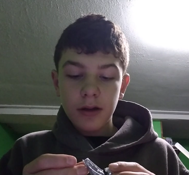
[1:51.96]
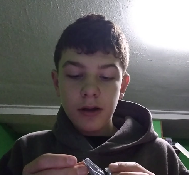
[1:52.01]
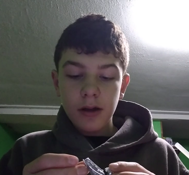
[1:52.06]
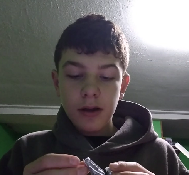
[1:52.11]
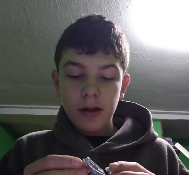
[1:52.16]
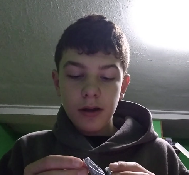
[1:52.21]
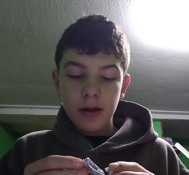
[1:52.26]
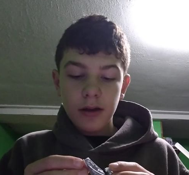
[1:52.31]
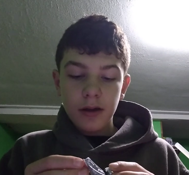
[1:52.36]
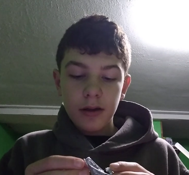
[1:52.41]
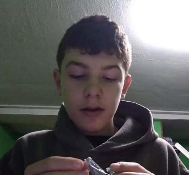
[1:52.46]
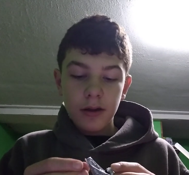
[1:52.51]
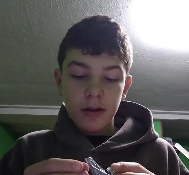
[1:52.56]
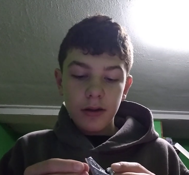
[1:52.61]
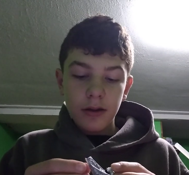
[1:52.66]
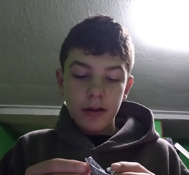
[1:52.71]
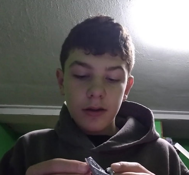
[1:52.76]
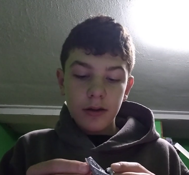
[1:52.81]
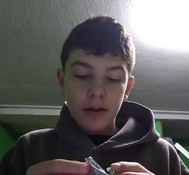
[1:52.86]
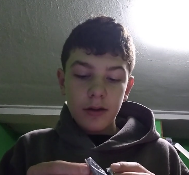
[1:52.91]

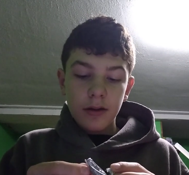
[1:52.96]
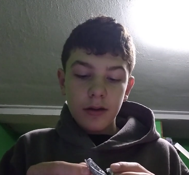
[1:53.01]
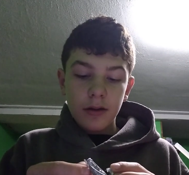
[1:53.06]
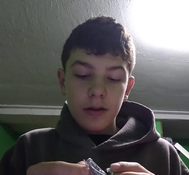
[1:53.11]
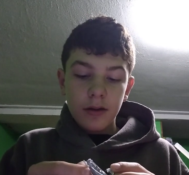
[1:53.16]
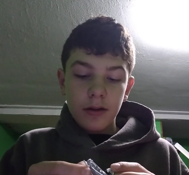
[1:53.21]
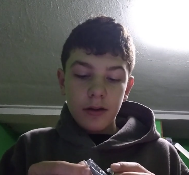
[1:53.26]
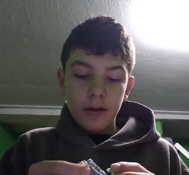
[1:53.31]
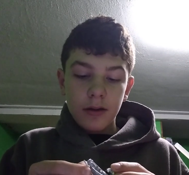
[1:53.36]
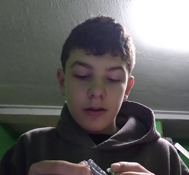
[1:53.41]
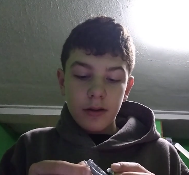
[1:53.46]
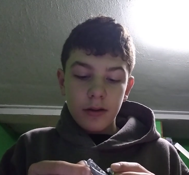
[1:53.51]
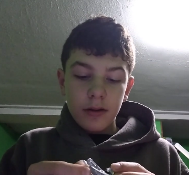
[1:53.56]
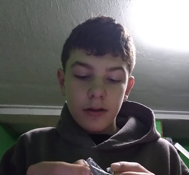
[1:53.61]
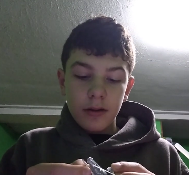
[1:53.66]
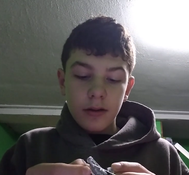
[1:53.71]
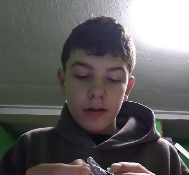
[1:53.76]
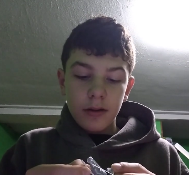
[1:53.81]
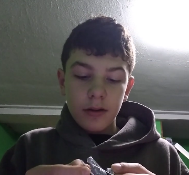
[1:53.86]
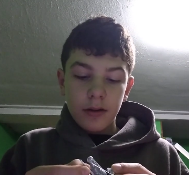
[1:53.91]

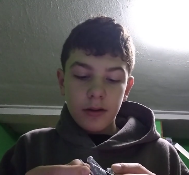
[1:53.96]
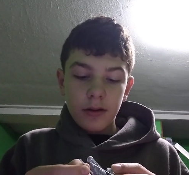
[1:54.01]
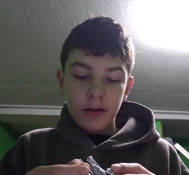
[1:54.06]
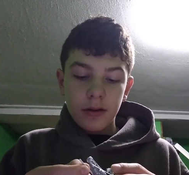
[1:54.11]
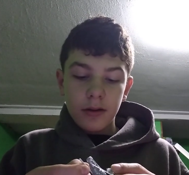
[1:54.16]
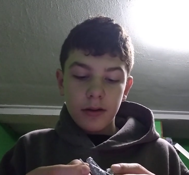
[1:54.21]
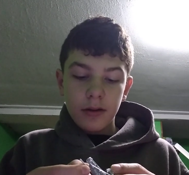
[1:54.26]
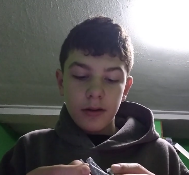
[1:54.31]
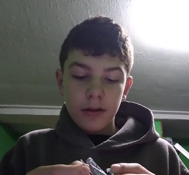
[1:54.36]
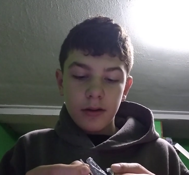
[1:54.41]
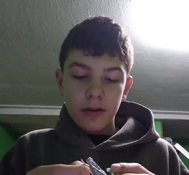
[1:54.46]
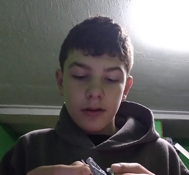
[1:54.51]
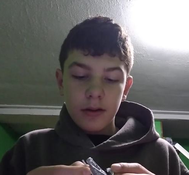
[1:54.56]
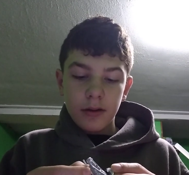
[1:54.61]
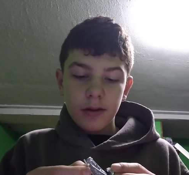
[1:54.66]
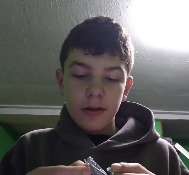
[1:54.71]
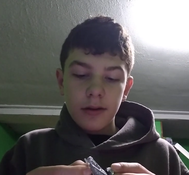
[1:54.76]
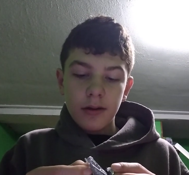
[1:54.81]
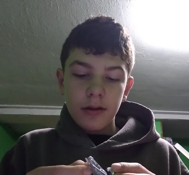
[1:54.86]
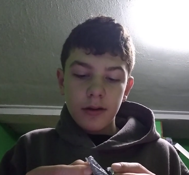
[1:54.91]

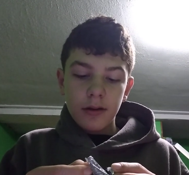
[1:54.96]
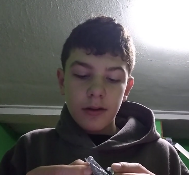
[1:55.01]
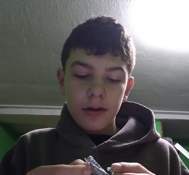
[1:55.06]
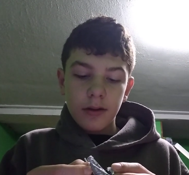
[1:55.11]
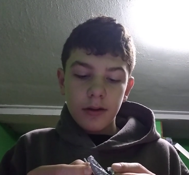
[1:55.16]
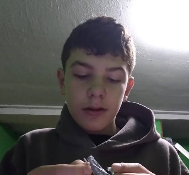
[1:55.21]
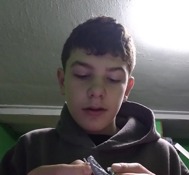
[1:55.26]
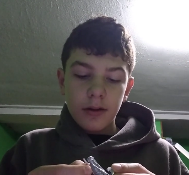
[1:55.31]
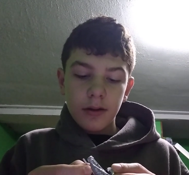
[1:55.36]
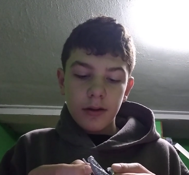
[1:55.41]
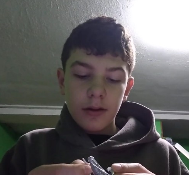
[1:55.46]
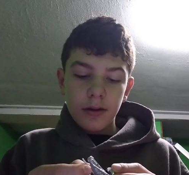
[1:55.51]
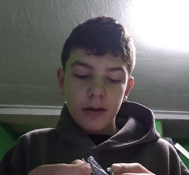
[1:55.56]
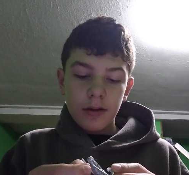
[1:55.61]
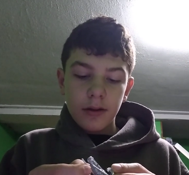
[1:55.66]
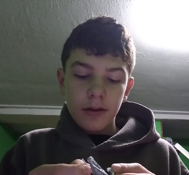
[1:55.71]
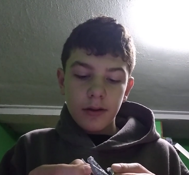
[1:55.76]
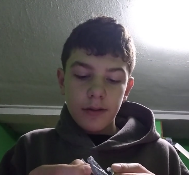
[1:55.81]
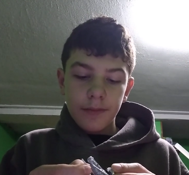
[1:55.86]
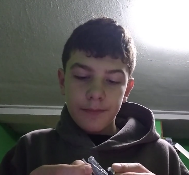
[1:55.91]

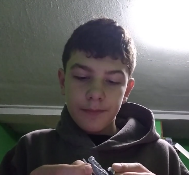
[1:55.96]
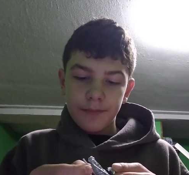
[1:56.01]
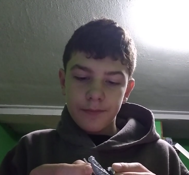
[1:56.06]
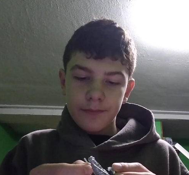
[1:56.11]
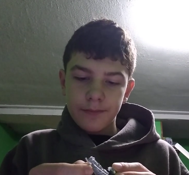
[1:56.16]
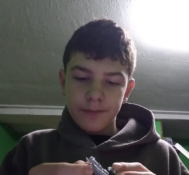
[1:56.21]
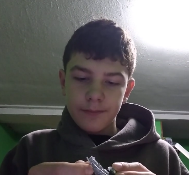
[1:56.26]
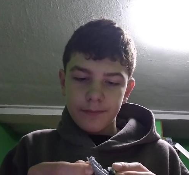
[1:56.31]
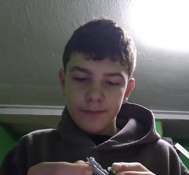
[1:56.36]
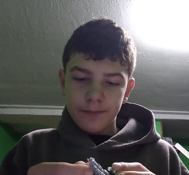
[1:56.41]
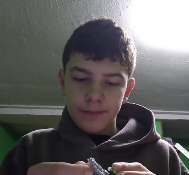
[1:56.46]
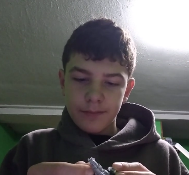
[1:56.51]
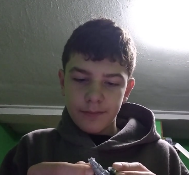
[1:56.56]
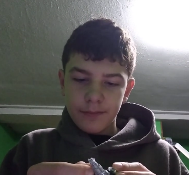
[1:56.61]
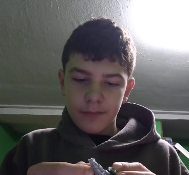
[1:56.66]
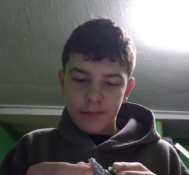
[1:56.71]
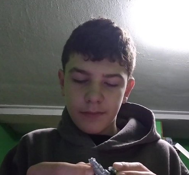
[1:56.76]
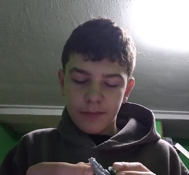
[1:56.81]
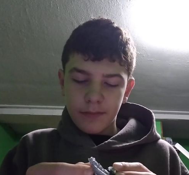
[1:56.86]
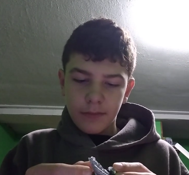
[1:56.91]

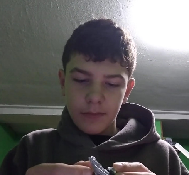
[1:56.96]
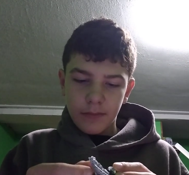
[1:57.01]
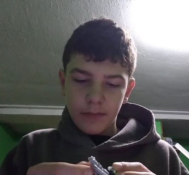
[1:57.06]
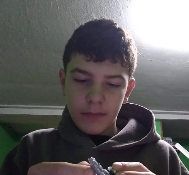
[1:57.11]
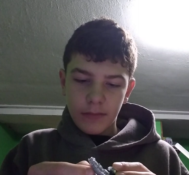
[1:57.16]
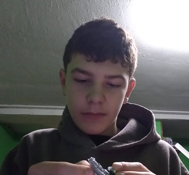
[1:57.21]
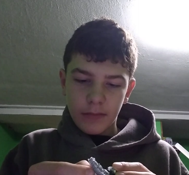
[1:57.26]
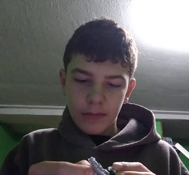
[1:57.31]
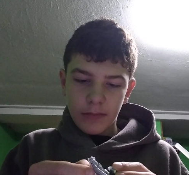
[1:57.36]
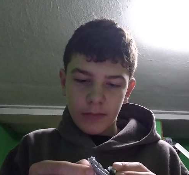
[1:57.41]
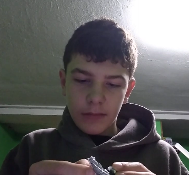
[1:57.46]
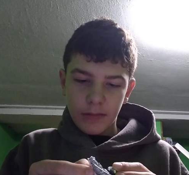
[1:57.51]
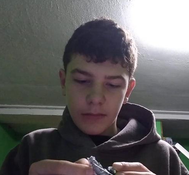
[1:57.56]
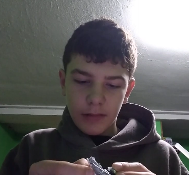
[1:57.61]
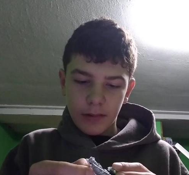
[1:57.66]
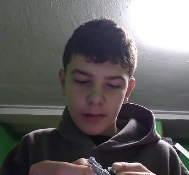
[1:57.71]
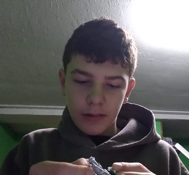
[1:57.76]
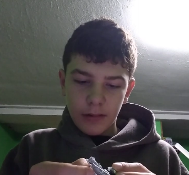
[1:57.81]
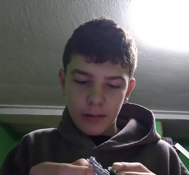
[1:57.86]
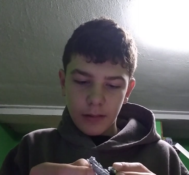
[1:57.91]

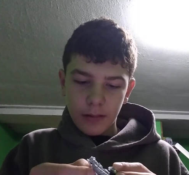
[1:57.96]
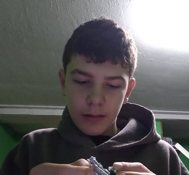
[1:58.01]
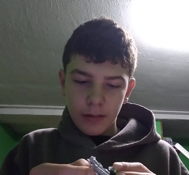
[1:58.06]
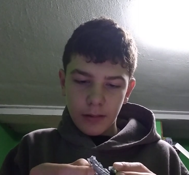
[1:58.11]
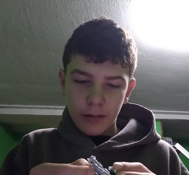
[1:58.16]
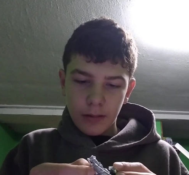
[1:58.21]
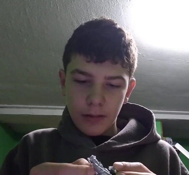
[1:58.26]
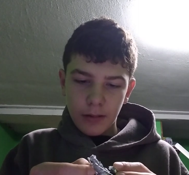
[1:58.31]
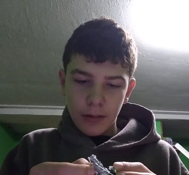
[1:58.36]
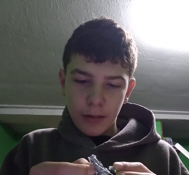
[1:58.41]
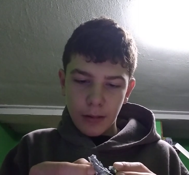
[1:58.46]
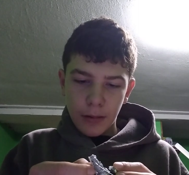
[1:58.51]
Nobody speaks.